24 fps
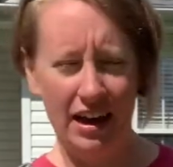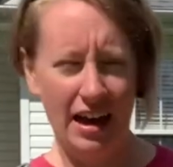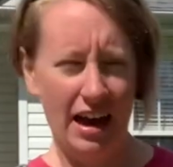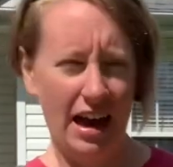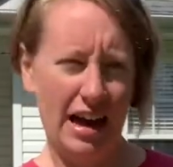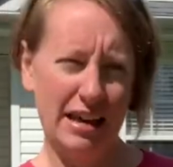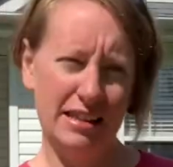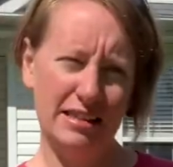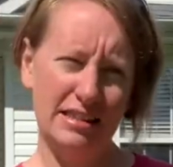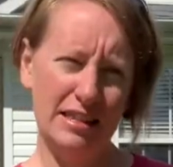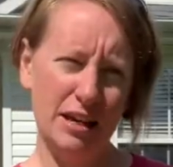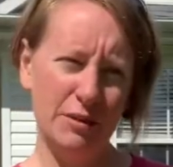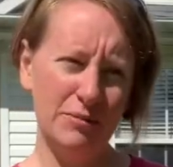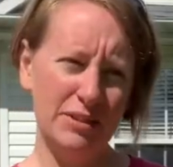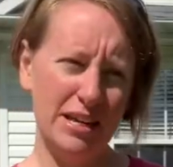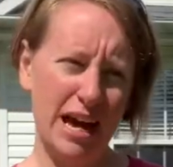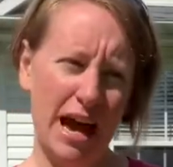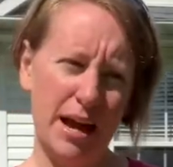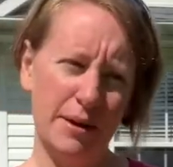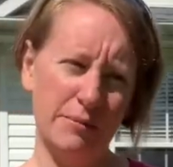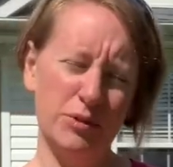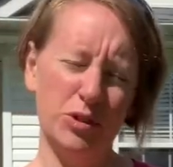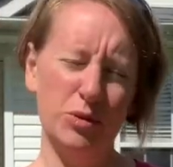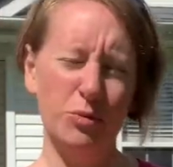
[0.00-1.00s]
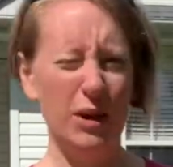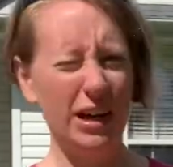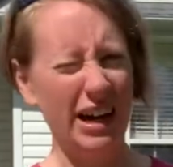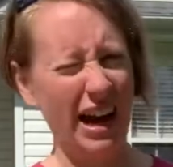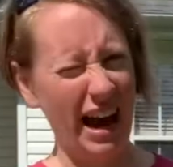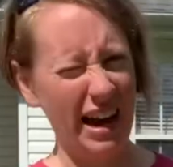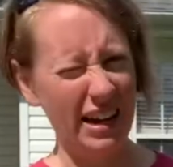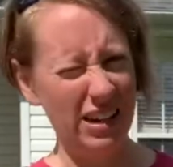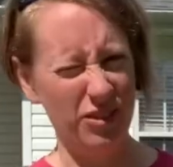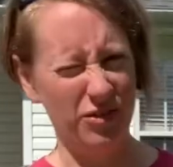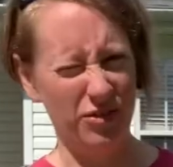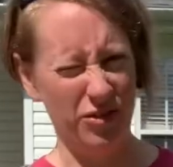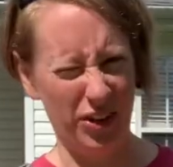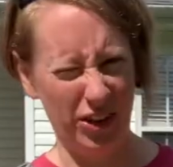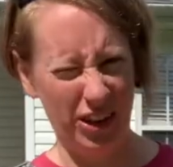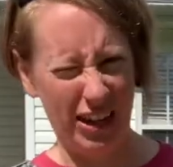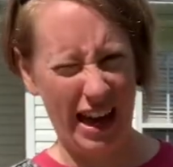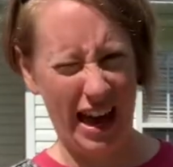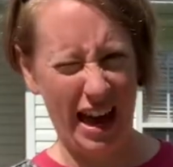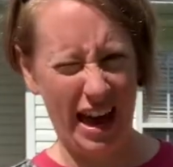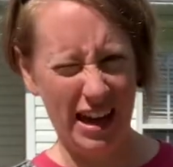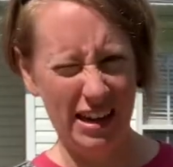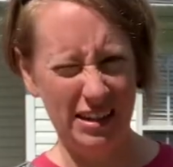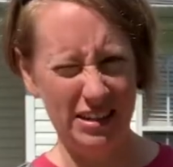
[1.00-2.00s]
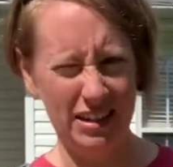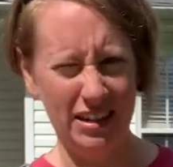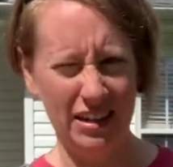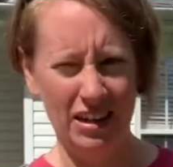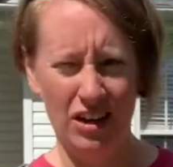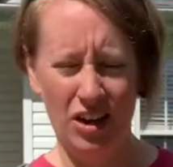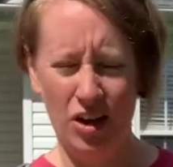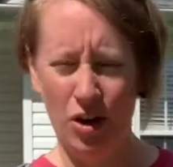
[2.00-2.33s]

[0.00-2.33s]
And sometimes we kind of forget